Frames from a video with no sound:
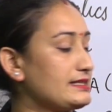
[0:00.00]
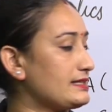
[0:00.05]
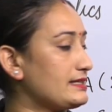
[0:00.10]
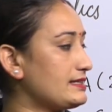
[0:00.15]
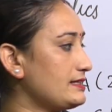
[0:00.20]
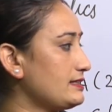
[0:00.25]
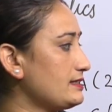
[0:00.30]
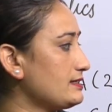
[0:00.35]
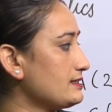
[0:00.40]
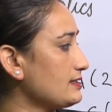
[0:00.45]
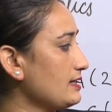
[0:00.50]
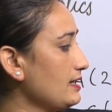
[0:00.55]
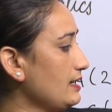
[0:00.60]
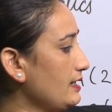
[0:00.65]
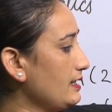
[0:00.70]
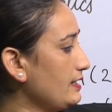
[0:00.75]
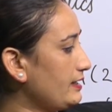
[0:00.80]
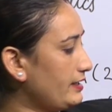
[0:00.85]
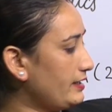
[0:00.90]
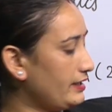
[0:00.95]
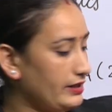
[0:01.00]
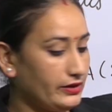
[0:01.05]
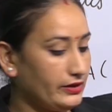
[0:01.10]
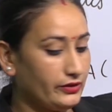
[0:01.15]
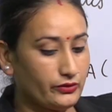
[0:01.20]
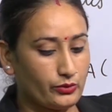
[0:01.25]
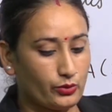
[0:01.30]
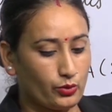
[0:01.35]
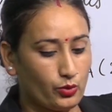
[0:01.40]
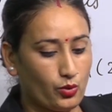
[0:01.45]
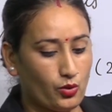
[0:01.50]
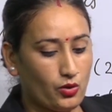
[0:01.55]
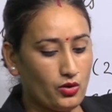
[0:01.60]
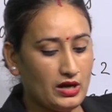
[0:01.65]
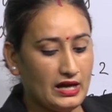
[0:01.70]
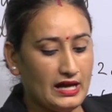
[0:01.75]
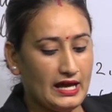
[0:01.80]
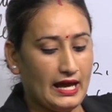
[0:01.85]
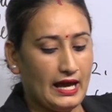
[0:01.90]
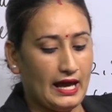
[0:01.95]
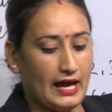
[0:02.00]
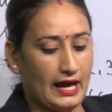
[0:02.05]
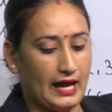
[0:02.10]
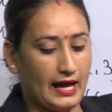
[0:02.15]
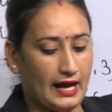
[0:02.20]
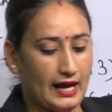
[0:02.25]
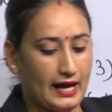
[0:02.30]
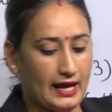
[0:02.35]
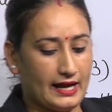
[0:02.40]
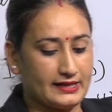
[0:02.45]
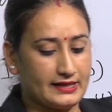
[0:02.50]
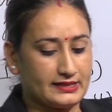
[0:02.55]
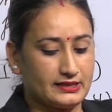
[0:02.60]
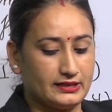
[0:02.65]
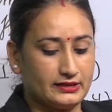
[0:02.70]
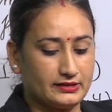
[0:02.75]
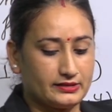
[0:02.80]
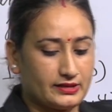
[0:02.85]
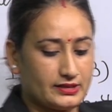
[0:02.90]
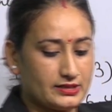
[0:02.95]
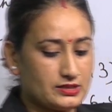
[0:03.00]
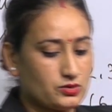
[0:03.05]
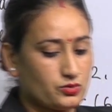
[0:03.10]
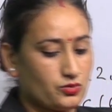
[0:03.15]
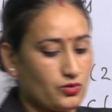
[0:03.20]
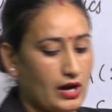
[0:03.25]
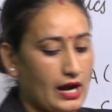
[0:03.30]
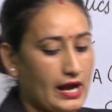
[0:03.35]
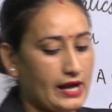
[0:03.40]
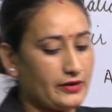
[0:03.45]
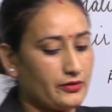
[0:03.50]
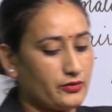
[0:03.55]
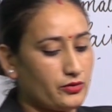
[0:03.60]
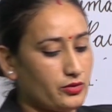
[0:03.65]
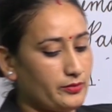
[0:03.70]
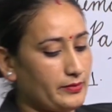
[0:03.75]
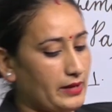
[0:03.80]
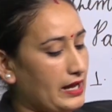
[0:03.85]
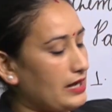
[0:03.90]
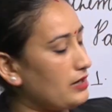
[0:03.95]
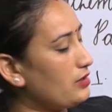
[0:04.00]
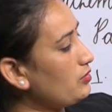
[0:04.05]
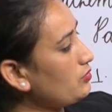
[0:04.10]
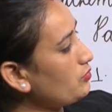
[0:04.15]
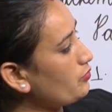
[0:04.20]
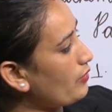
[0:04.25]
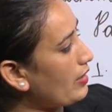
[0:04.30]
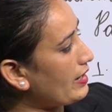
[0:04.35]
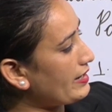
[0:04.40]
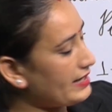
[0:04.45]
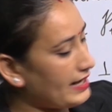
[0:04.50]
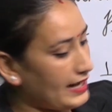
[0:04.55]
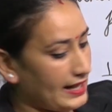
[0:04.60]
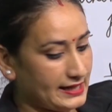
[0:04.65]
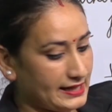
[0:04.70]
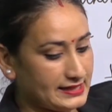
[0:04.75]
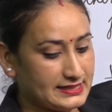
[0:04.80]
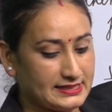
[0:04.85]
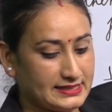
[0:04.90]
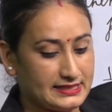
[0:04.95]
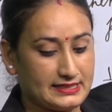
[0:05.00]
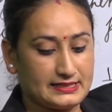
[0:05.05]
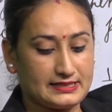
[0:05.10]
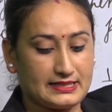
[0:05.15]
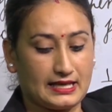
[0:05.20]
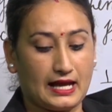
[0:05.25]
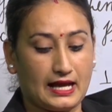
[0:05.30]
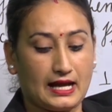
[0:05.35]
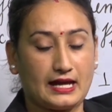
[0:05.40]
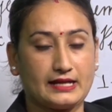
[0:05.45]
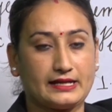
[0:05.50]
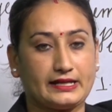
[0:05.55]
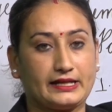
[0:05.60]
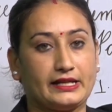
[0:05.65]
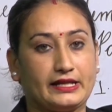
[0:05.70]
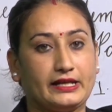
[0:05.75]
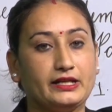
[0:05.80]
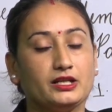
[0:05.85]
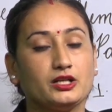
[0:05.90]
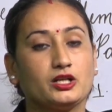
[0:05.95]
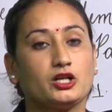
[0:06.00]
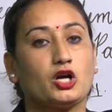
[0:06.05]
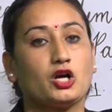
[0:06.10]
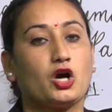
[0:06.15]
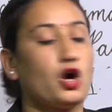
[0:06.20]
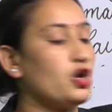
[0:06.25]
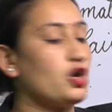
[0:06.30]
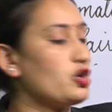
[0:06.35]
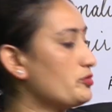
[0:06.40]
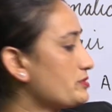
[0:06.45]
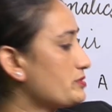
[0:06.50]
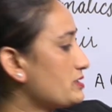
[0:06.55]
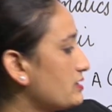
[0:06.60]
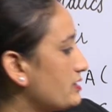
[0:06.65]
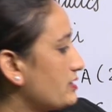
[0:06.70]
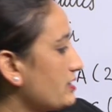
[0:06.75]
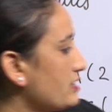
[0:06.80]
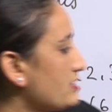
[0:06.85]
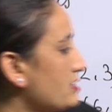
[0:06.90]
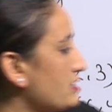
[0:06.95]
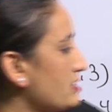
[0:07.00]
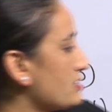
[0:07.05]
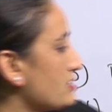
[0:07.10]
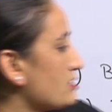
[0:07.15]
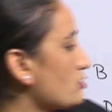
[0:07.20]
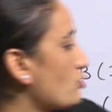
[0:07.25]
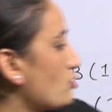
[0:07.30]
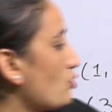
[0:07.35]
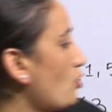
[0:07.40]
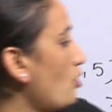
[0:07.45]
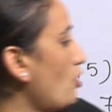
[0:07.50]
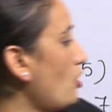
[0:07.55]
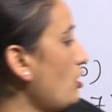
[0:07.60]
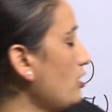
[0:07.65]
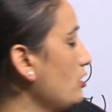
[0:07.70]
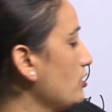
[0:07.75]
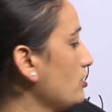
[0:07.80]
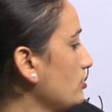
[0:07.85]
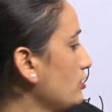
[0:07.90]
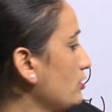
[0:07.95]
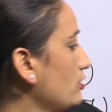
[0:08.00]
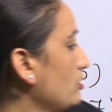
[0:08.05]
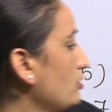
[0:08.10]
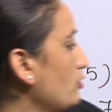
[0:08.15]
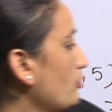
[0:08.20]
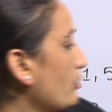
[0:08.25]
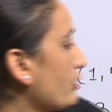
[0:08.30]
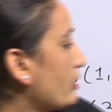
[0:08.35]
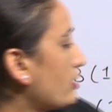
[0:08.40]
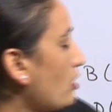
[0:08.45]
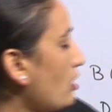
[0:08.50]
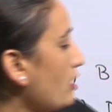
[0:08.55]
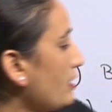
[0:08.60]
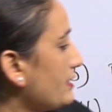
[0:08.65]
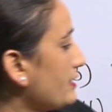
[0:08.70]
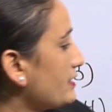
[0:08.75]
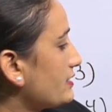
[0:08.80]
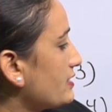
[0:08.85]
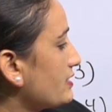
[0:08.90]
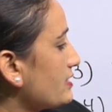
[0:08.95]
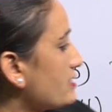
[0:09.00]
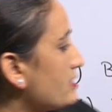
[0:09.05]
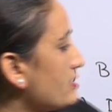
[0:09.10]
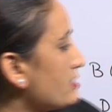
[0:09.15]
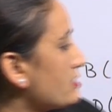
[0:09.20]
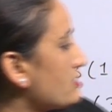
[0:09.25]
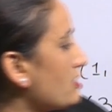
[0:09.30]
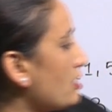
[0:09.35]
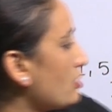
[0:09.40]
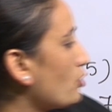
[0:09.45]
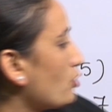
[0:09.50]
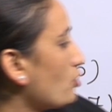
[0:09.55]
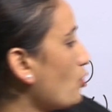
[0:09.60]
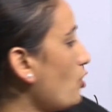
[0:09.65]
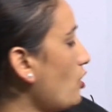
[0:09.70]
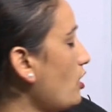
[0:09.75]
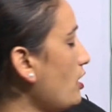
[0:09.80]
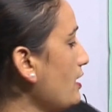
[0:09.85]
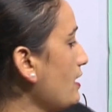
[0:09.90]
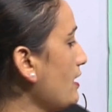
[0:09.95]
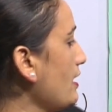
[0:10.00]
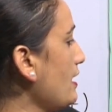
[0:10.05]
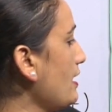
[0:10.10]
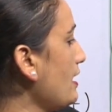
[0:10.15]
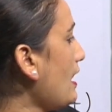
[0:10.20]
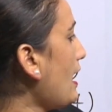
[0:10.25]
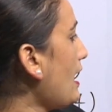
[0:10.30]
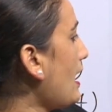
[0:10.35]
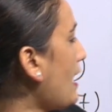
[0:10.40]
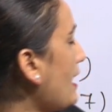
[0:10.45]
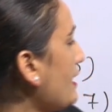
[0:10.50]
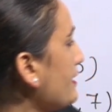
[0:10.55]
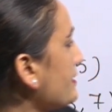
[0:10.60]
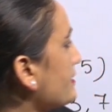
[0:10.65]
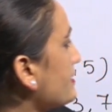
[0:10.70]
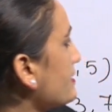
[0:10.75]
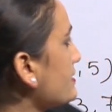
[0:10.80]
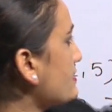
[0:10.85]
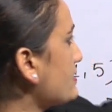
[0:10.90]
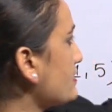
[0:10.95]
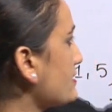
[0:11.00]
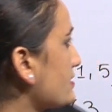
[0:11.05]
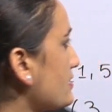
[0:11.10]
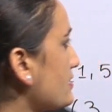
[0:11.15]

is in row and the square room along y-axis are in columns. This is row, we call it, this is the row and this is